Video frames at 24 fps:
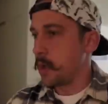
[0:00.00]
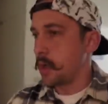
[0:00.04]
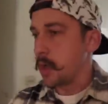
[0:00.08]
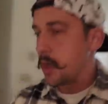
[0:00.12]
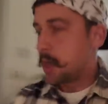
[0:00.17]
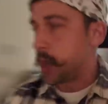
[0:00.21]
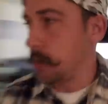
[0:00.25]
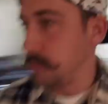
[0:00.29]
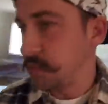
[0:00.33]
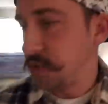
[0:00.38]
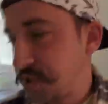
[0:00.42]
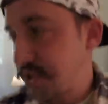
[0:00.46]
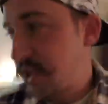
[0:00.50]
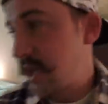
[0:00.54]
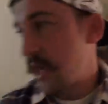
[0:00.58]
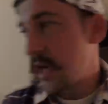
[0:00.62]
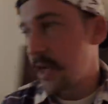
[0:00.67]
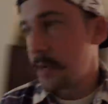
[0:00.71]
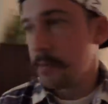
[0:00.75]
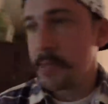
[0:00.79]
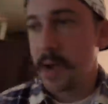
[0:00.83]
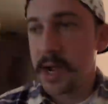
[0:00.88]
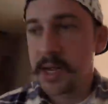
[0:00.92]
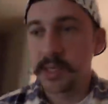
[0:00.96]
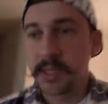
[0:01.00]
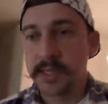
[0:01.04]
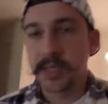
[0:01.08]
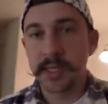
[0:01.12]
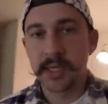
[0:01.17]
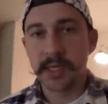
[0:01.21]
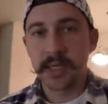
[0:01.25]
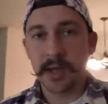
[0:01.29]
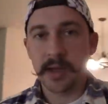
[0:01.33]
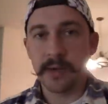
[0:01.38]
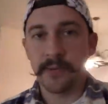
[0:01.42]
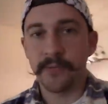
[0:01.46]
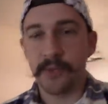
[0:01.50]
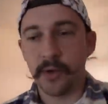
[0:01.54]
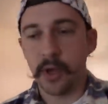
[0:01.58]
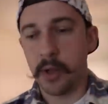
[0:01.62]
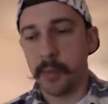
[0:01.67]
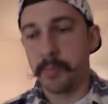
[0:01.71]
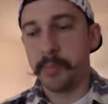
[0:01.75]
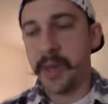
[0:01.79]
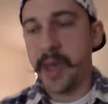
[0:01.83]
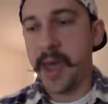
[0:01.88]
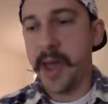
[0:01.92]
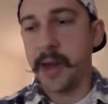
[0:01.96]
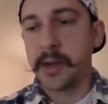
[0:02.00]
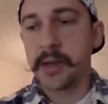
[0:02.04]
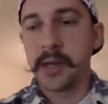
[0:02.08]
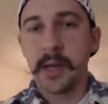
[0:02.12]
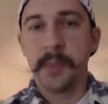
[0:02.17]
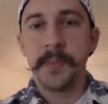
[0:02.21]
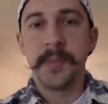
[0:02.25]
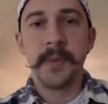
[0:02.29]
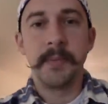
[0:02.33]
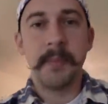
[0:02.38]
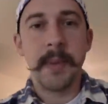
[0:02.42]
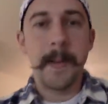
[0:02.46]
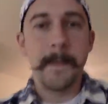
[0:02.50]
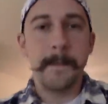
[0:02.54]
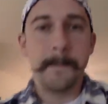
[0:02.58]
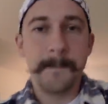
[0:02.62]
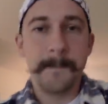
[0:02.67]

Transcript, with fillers: Uh, I'm just getting my stuff all packed up in my